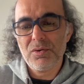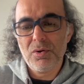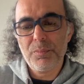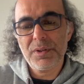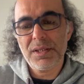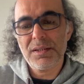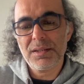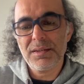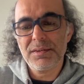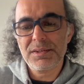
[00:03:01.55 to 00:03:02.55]
open and
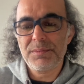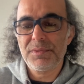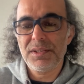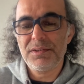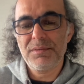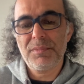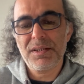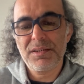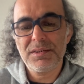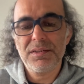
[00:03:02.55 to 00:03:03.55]
non-discriminatory
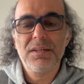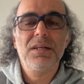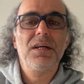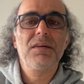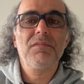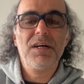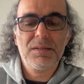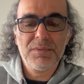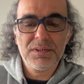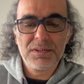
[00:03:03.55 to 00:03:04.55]
market
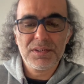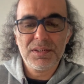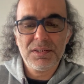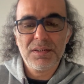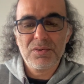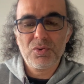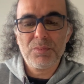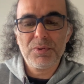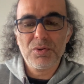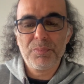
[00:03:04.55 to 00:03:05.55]
environment,
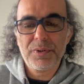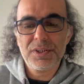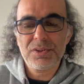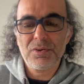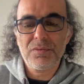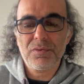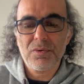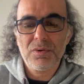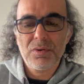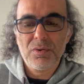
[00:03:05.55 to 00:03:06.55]
normal operation of
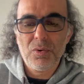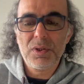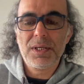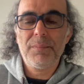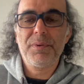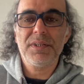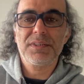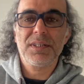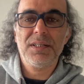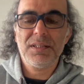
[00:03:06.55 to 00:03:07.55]
all
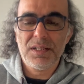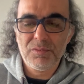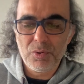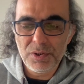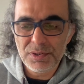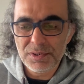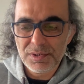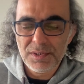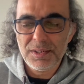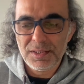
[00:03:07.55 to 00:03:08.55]
companies, and avoid,
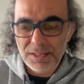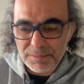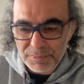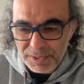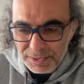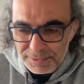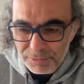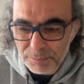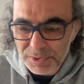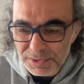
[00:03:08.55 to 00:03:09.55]
let me read this
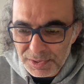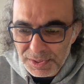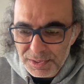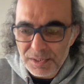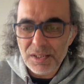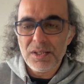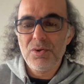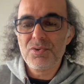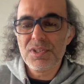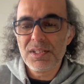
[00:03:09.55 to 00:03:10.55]
from the screen,
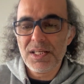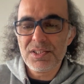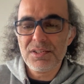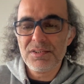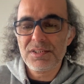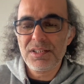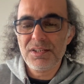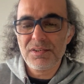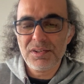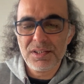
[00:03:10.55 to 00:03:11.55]
using national
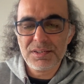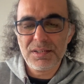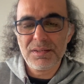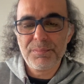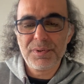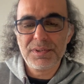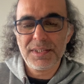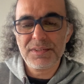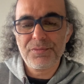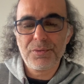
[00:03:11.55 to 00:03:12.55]
security as a
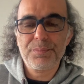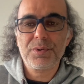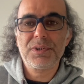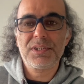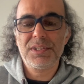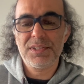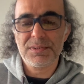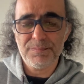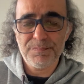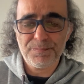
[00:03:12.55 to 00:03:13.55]
pretext for protectionism.